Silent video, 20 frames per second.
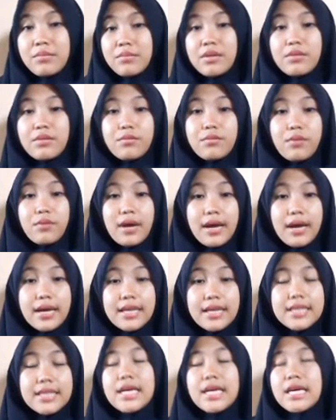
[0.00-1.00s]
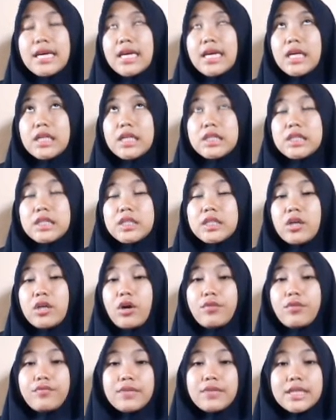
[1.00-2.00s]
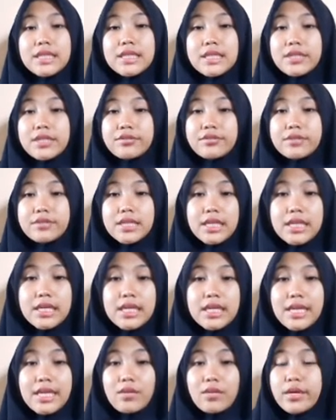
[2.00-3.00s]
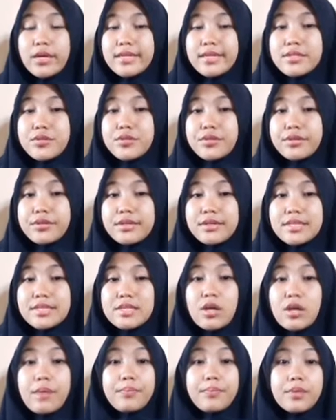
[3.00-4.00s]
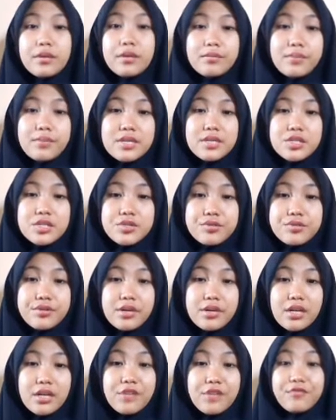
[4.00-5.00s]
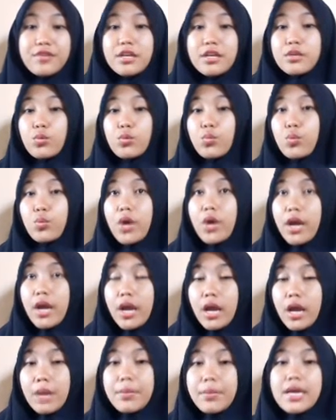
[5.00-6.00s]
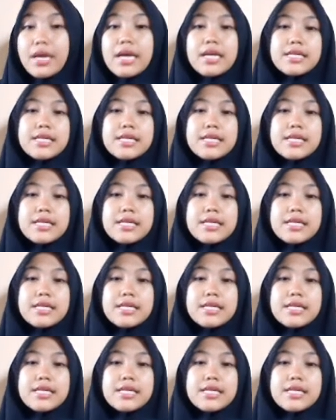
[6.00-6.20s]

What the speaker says: Meanwhile, in offline learning, educators upload material via the web,